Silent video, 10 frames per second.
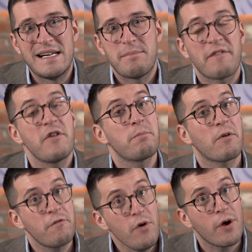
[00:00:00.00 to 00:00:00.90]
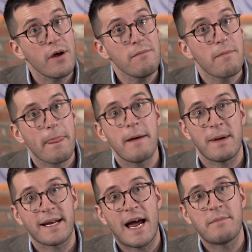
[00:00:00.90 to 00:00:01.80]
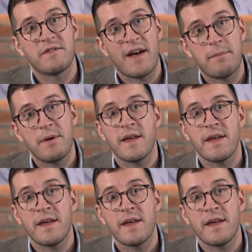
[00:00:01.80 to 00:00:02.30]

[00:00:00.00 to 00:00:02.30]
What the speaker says: But if you'd prefer a big name developer,